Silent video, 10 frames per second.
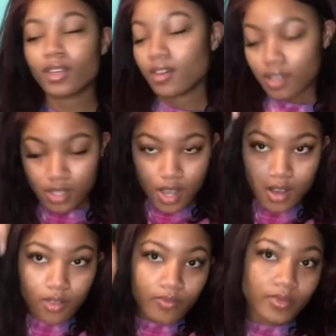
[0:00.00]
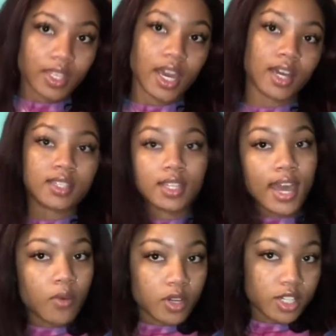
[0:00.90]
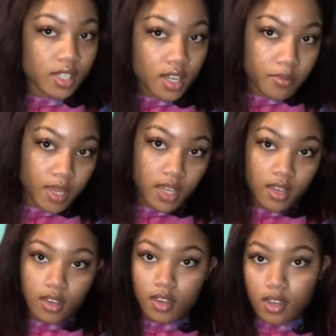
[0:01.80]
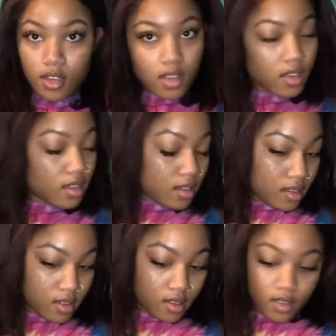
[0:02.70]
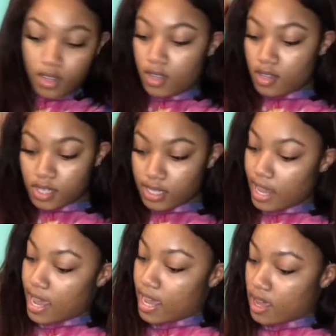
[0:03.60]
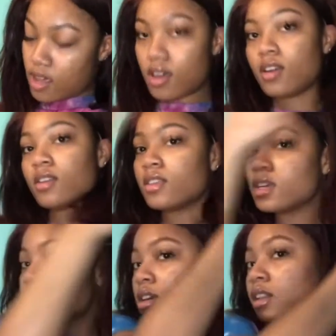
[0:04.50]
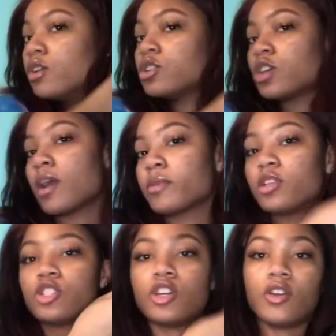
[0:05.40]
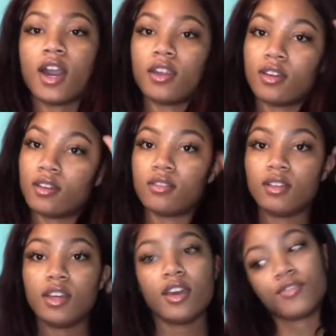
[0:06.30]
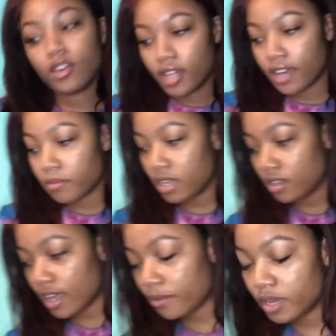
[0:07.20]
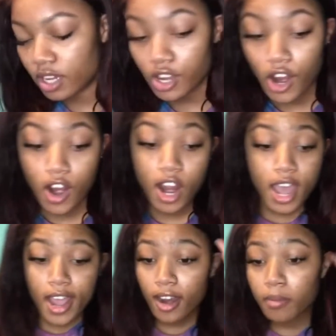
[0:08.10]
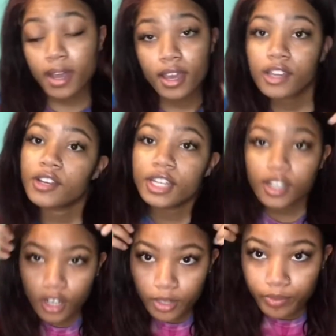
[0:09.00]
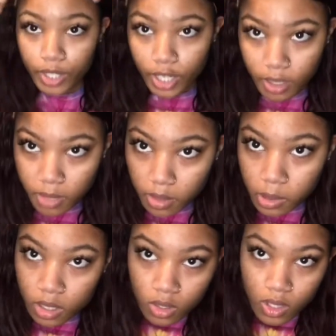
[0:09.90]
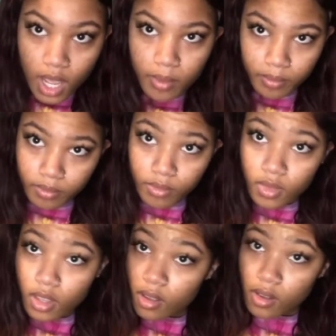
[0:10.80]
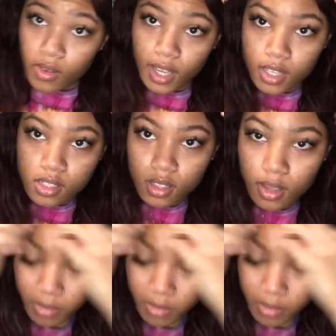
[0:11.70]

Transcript: So yeah, today we're just gonna be slaying this closure. I'm gonna show you how to, if you're like me, like putting your hair behind your ear, you're gonna be able to do that. Okay, so let me